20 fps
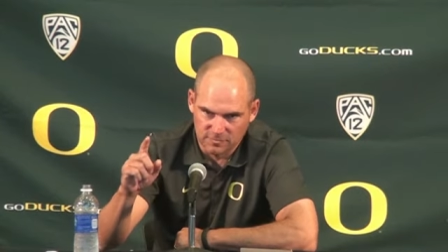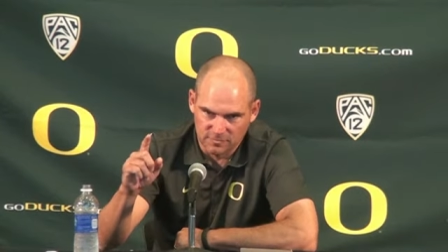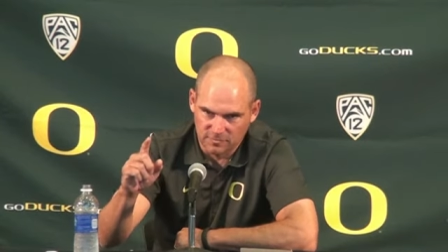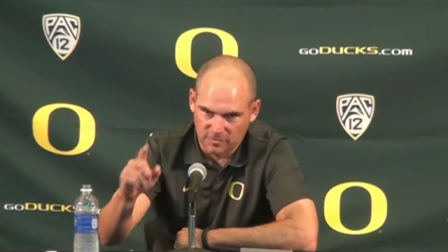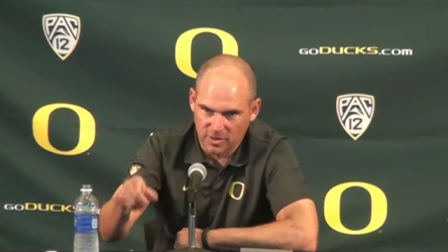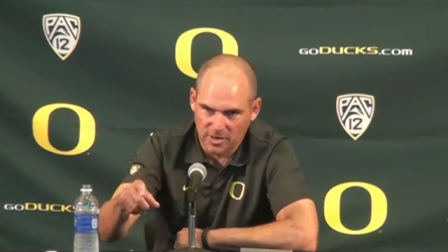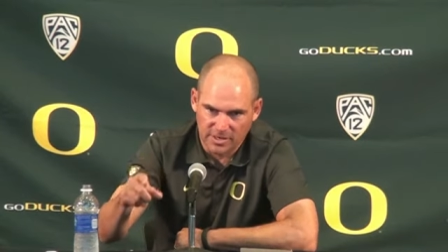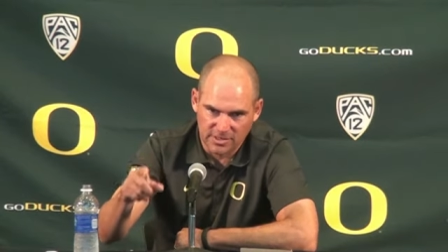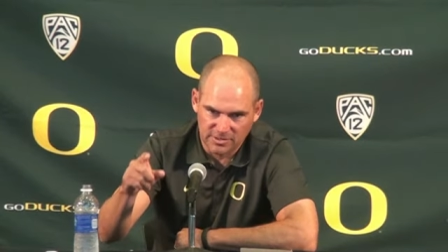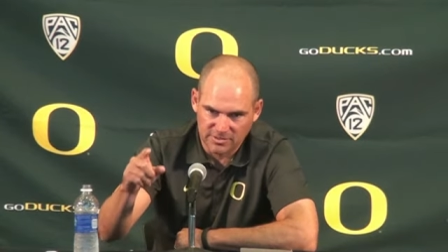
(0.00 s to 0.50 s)

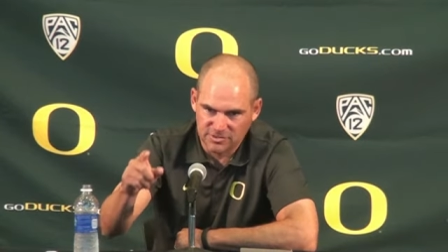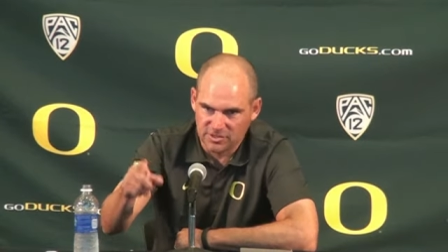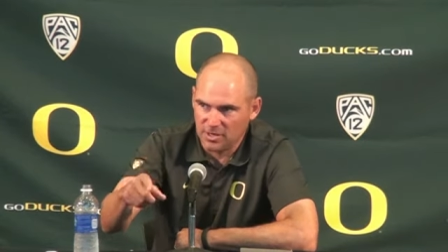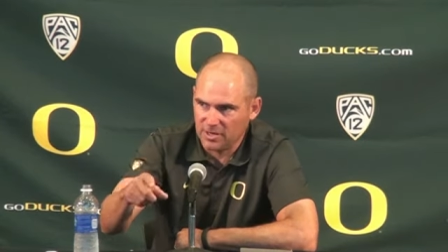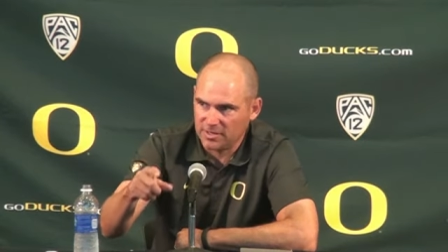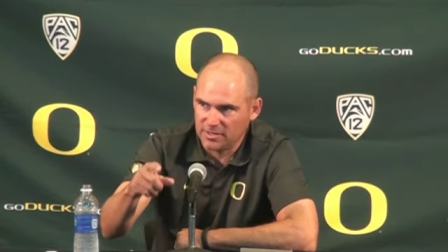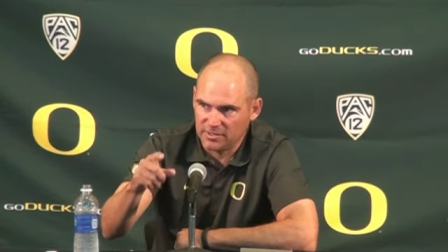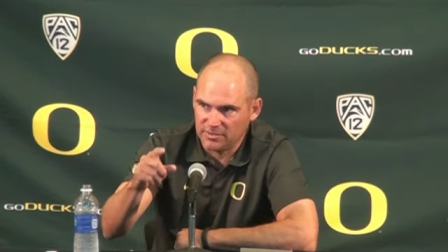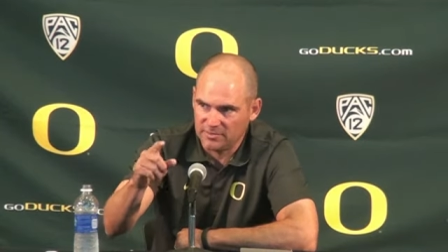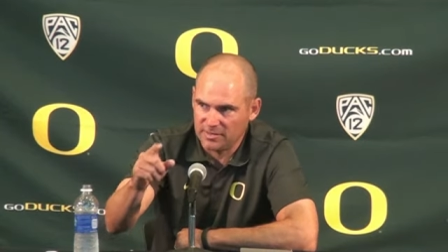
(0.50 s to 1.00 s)
Ronnie,
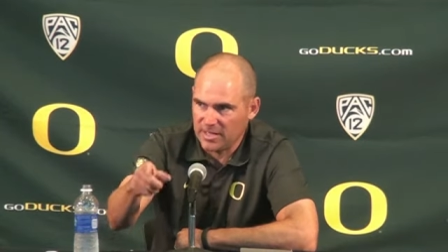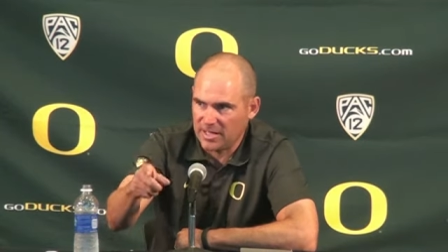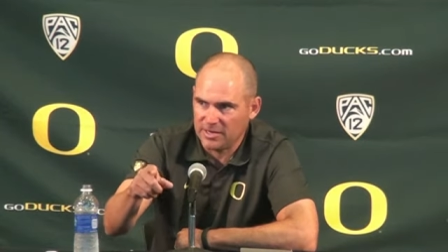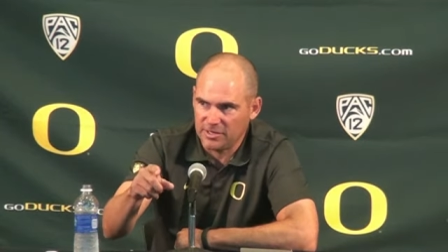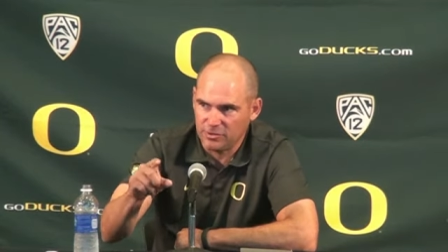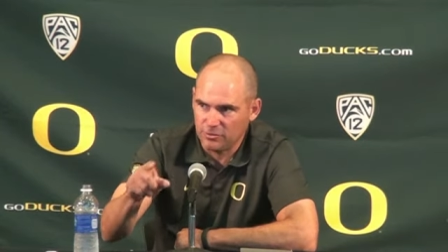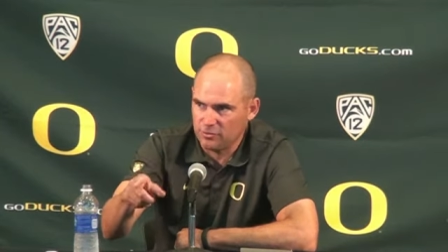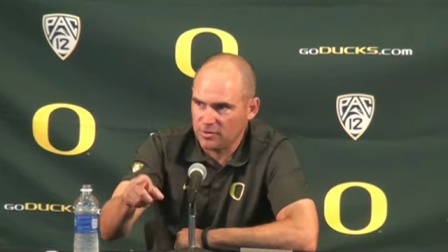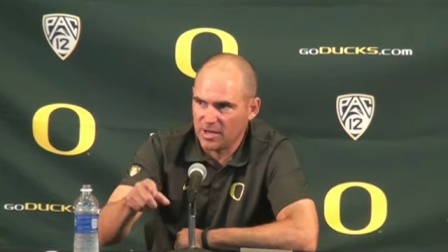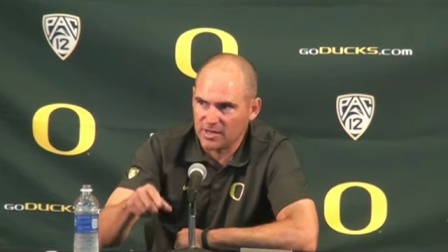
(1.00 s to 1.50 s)
Johnny, and
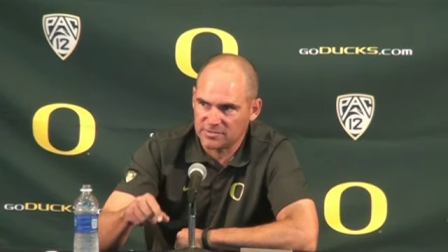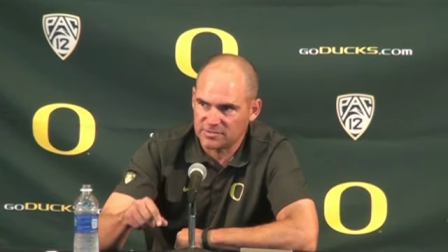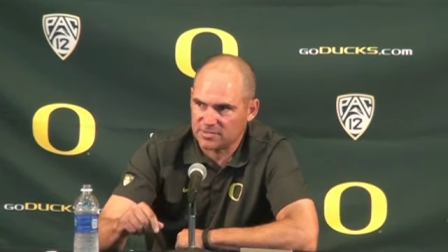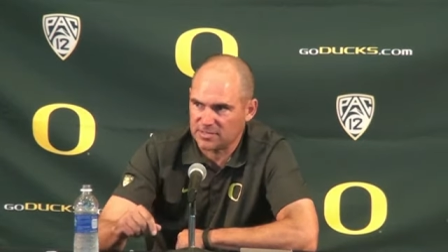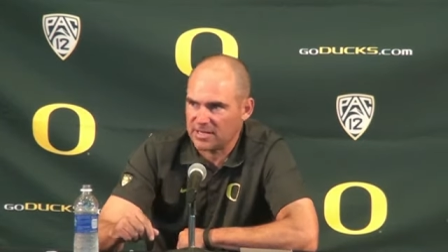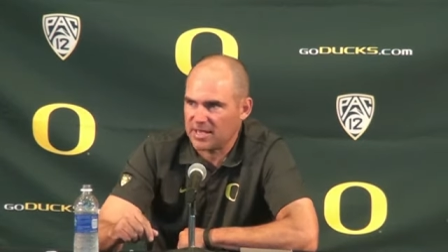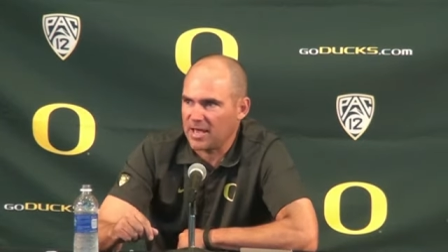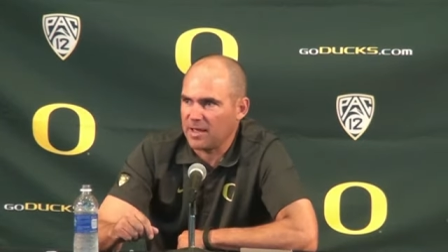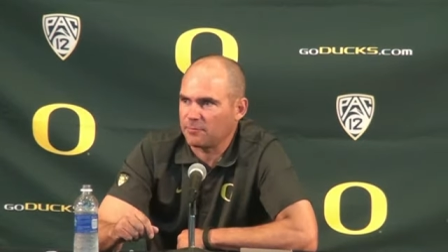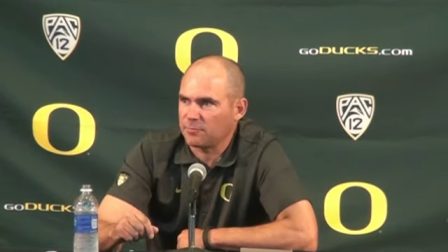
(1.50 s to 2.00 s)
Danny, you guys are
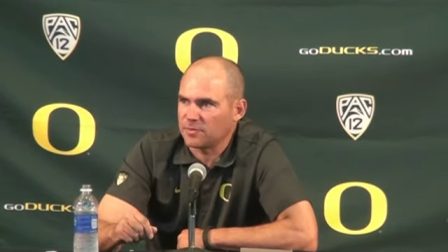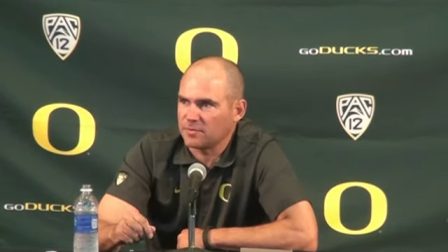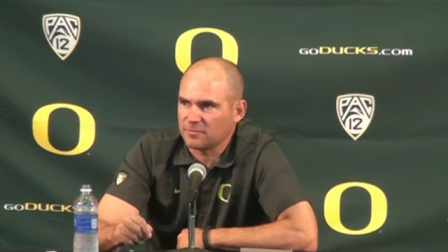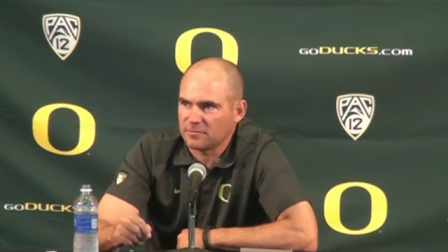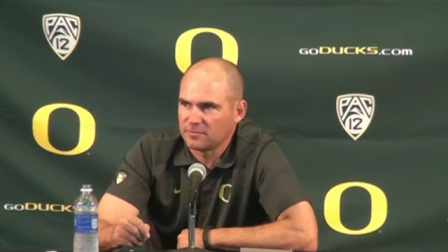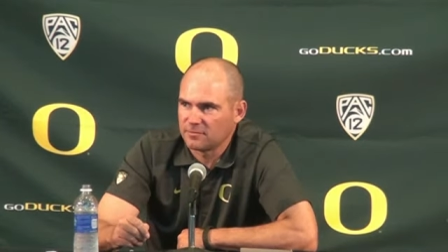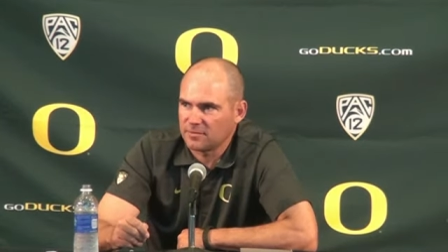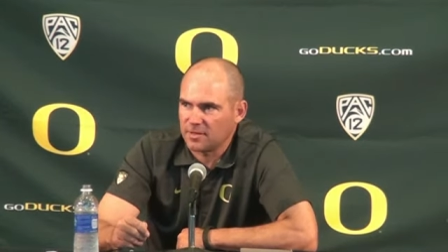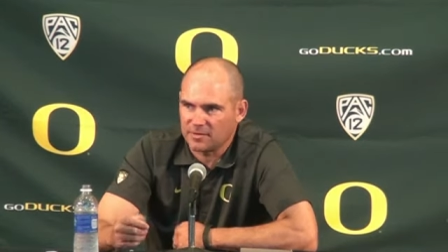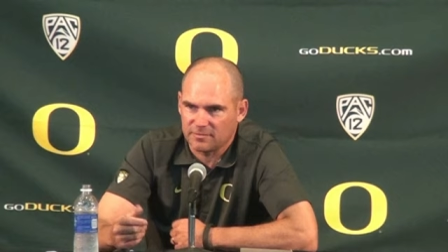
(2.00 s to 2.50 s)
the
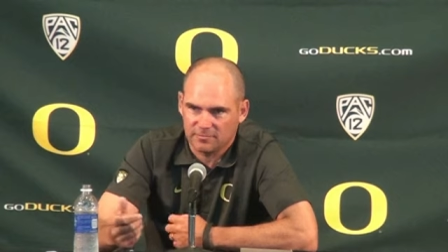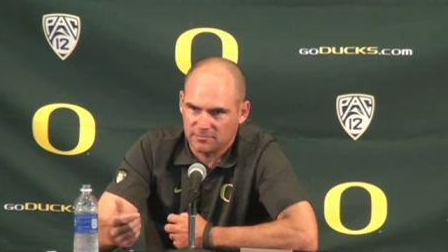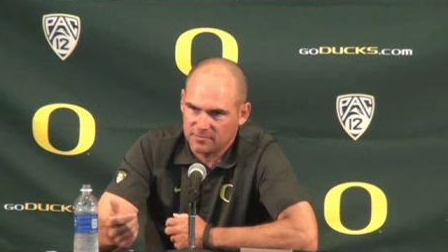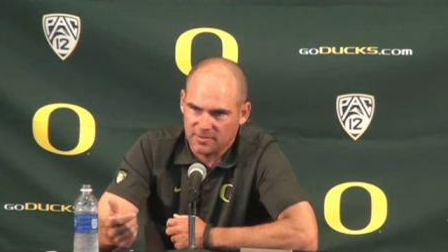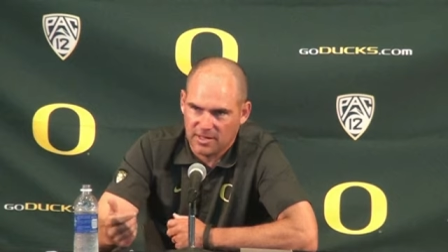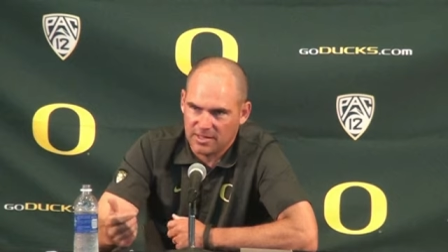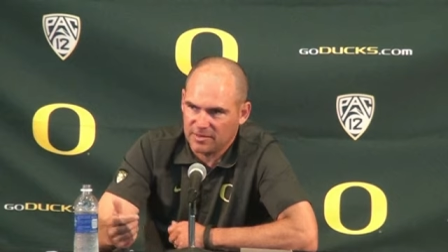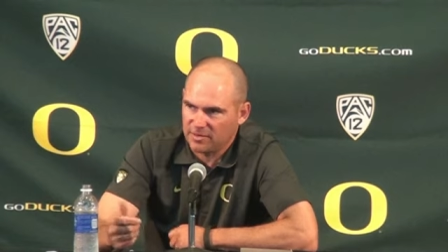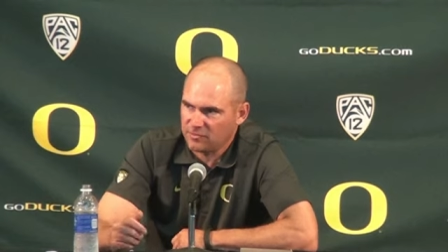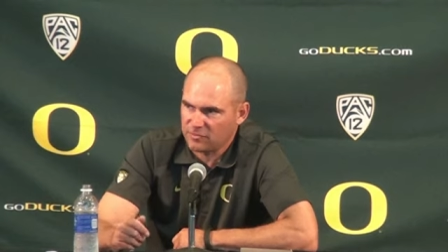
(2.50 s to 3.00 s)
captains. That
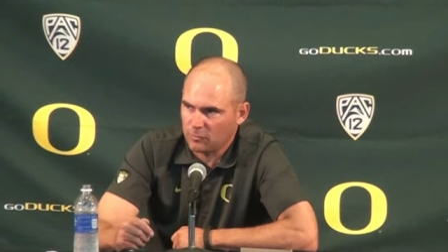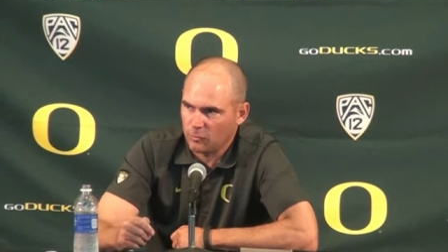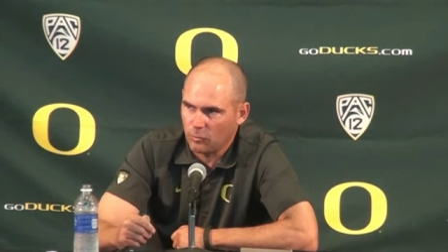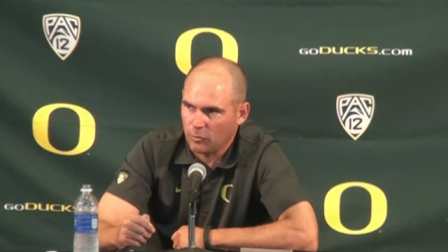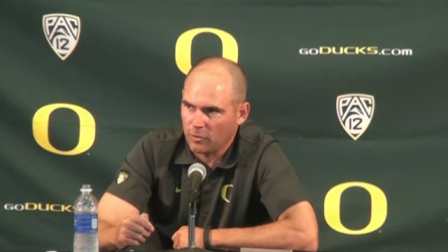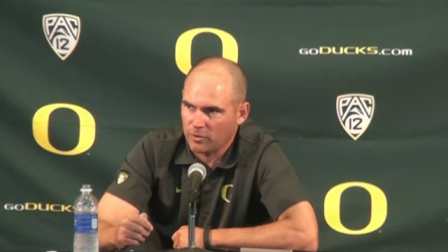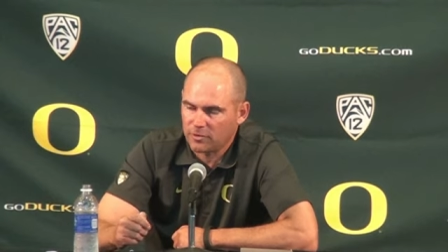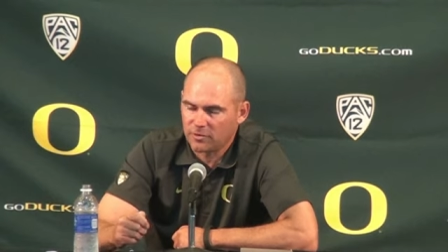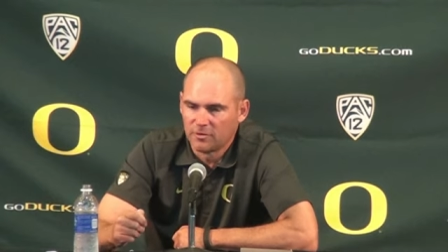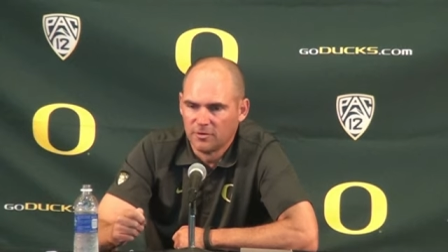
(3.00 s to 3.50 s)
that doesn't
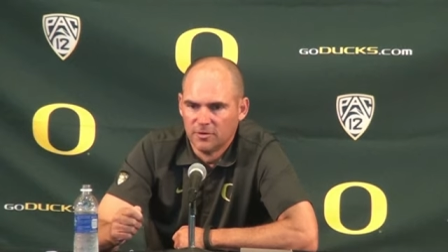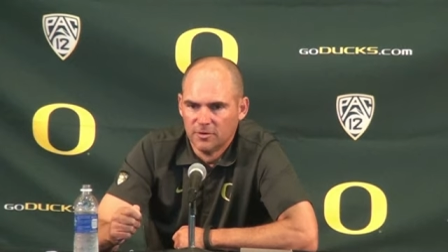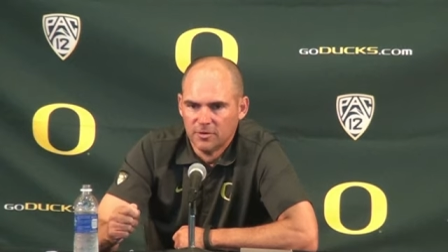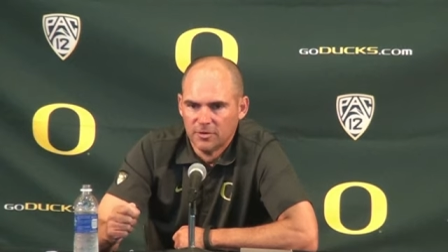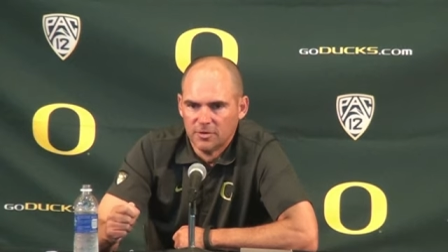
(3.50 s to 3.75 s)
work.